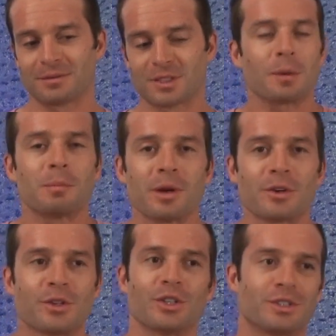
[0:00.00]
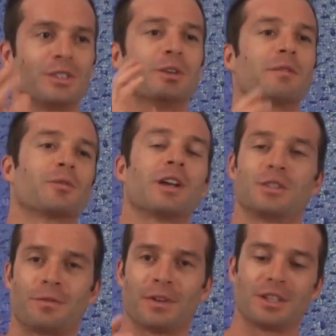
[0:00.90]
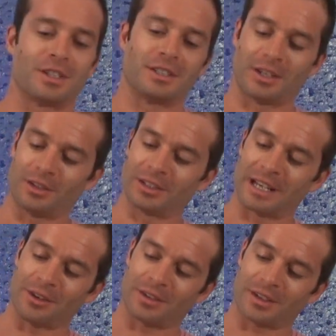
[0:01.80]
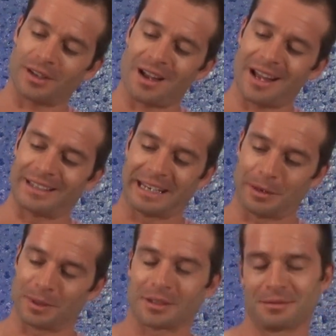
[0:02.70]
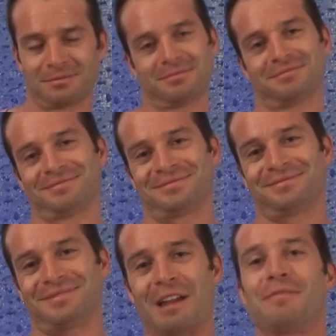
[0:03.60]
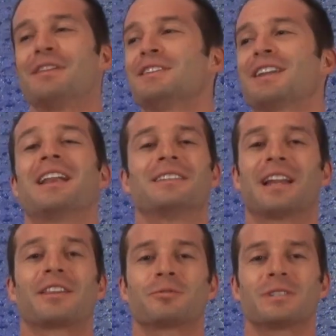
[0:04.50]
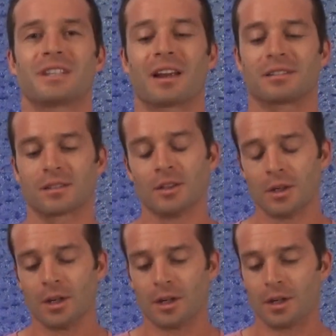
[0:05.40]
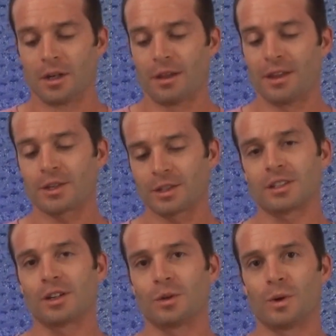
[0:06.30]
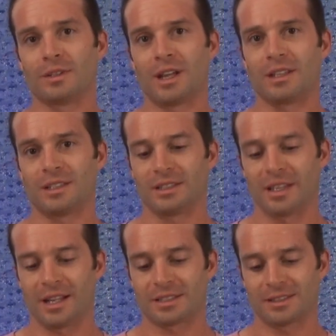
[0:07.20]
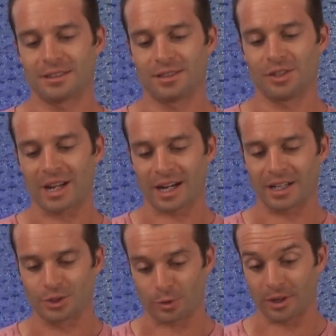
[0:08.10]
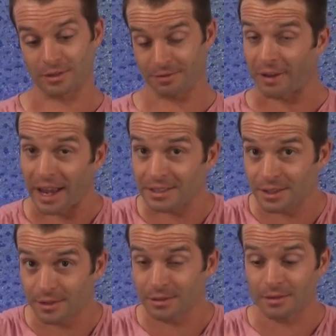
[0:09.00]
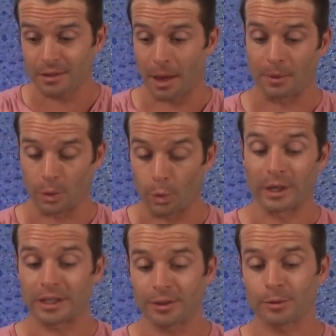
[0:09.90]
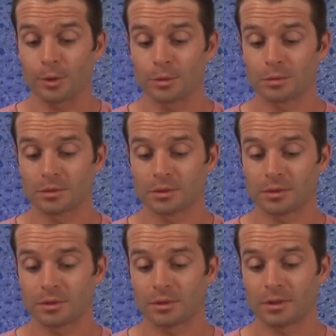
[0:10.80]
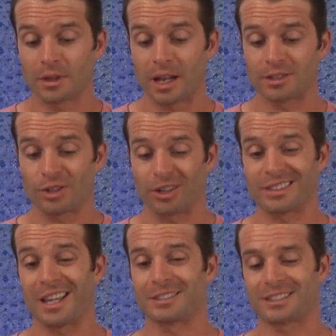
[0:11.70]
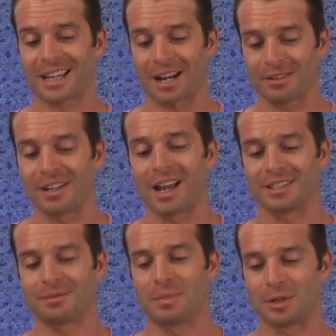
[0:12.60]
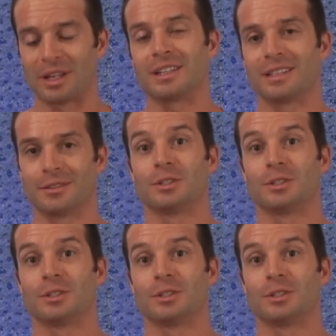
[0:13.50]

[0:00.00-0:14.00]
some beers you don't even realize you finished it until you look down and you're like, oh damn it, I finished that in like 3 seconds. This is a good one that you're not going to drink fast and quickly through. And so it's kind of a nice beer that you get to